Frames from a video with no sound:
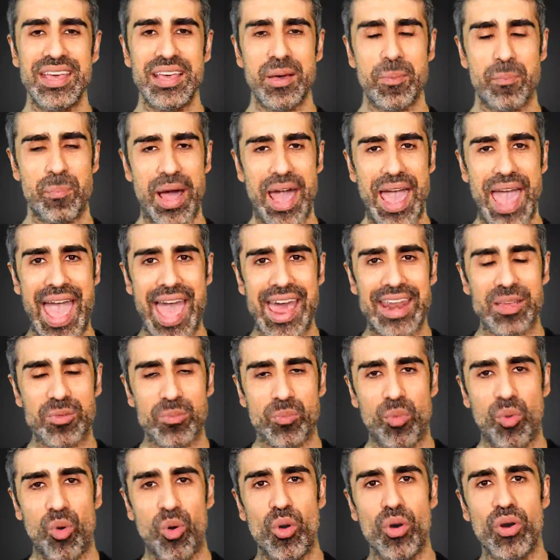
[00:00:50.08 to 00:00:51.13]
by
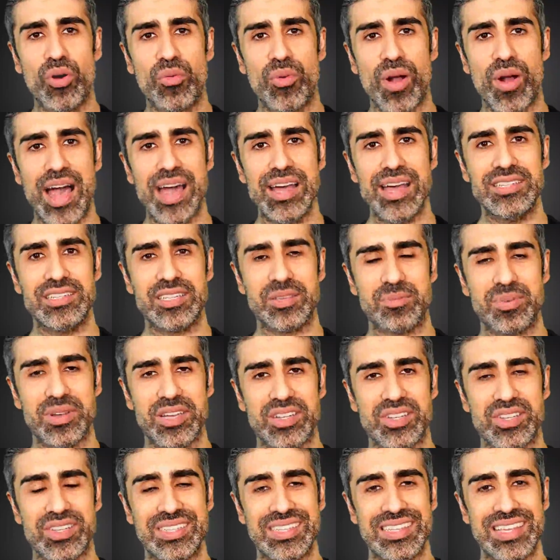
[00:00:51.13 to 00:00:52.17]
adding more rising
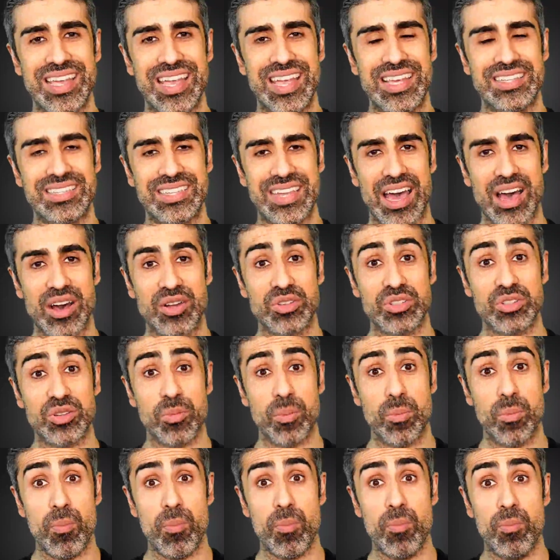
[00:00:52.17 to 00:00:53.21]
pitches, it sounds
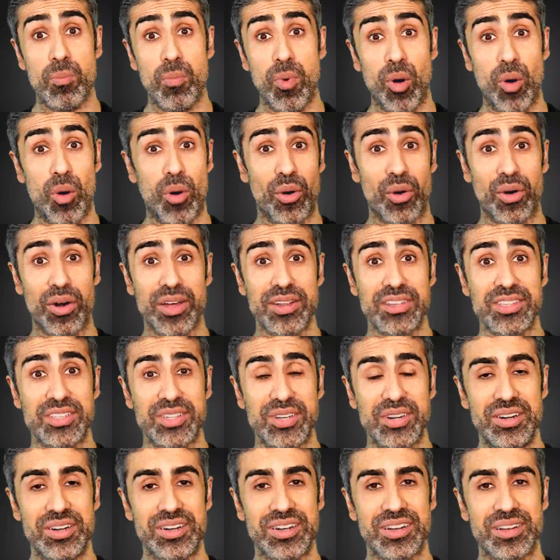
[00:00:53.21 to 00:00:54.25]
more
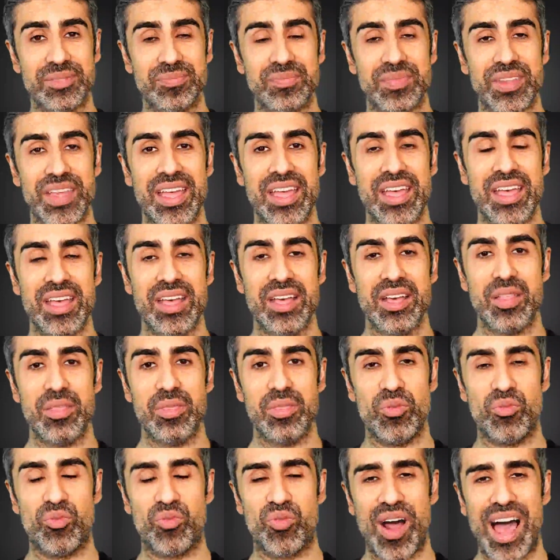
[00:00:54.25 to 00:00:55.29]
uncertain.
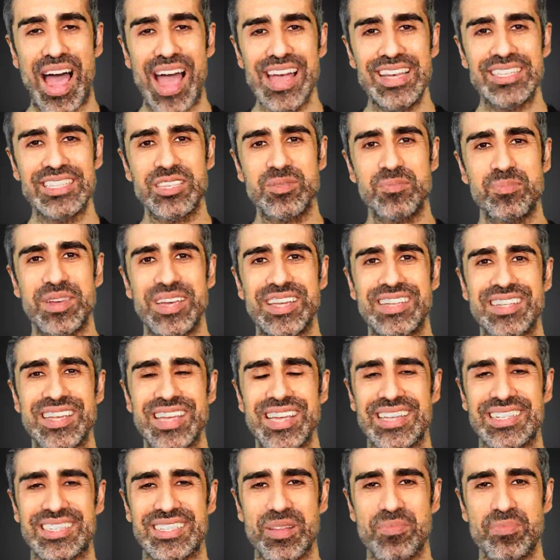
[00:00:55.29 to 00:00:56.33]
Rising pitch
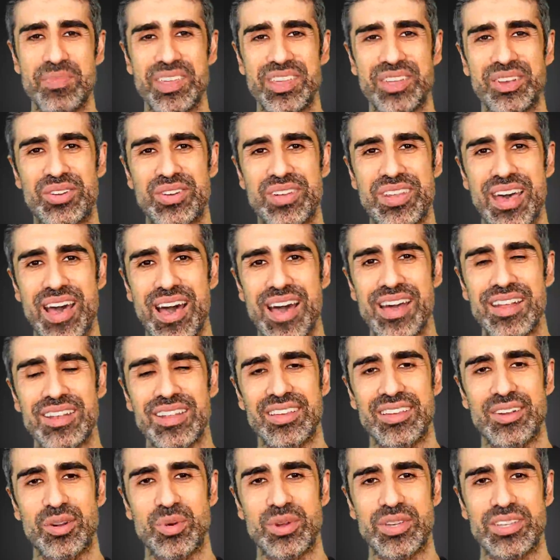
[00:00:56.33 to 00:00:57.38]
is something you're not
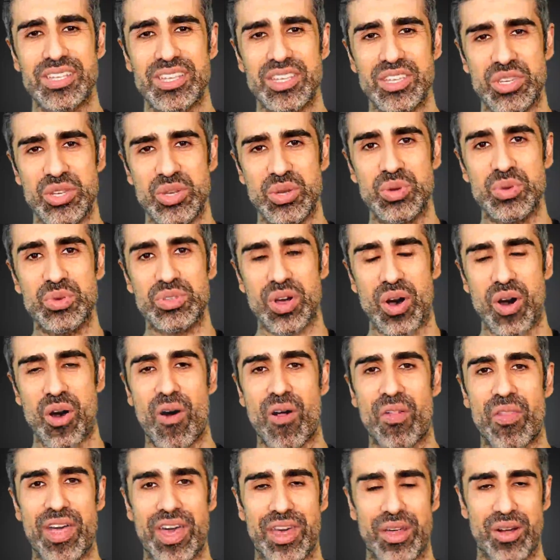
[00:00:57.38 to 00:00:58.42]
going to use
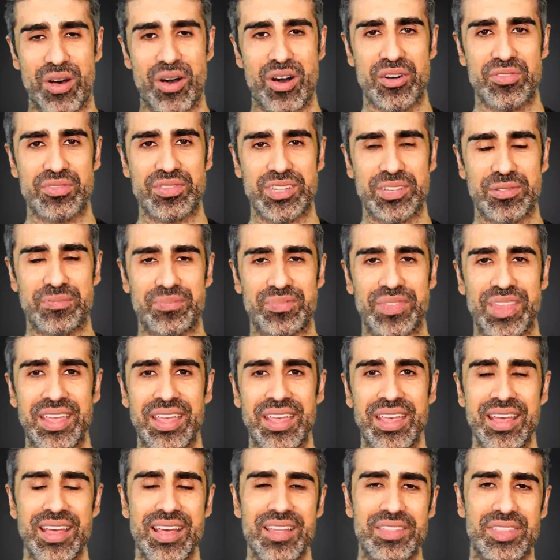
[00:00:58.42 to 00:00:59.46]
all that often.
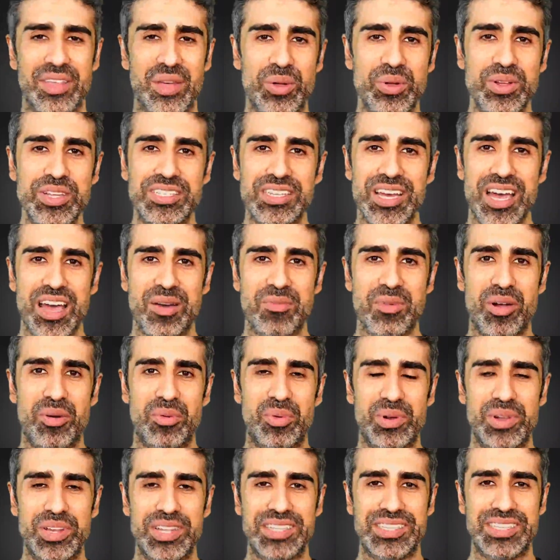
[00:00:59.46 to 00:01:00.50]
The only time I
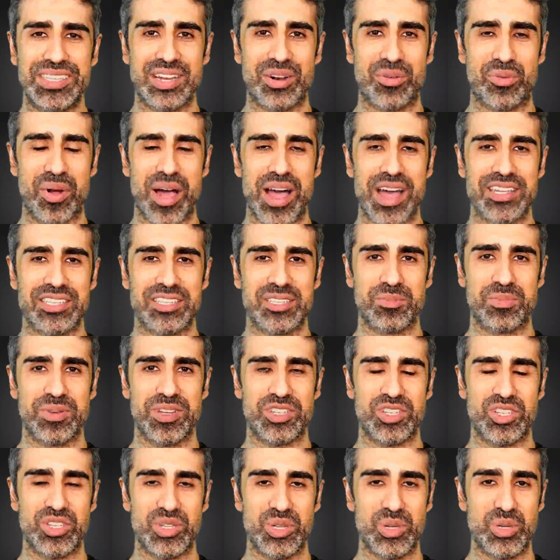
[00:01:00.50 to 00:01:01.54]
really see a rising
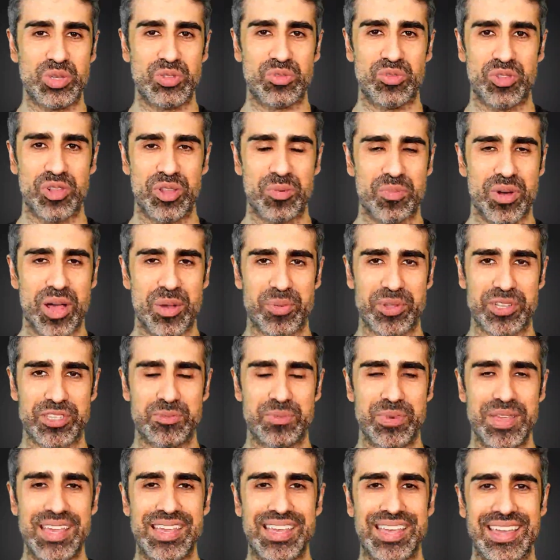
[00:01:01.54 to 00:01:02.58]
pitch useful in public
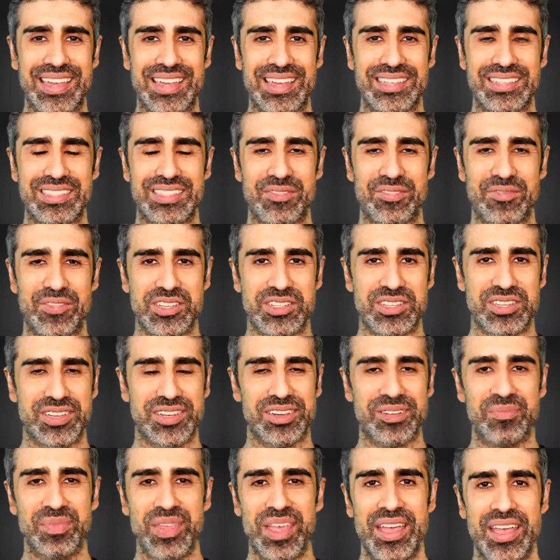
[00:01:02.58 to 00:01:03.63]
speaking is if it's
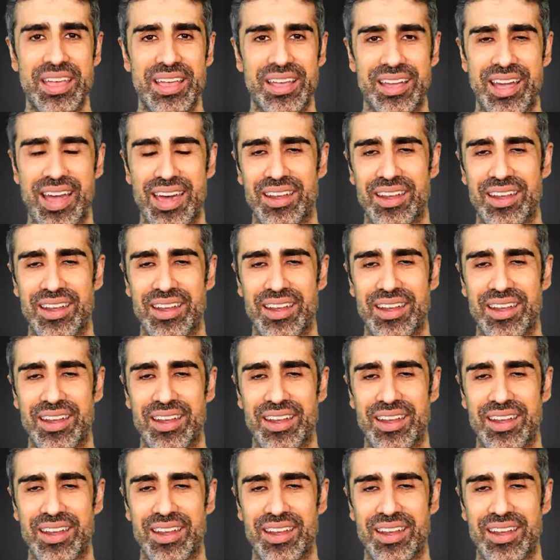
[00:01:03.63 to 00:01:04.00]
a kind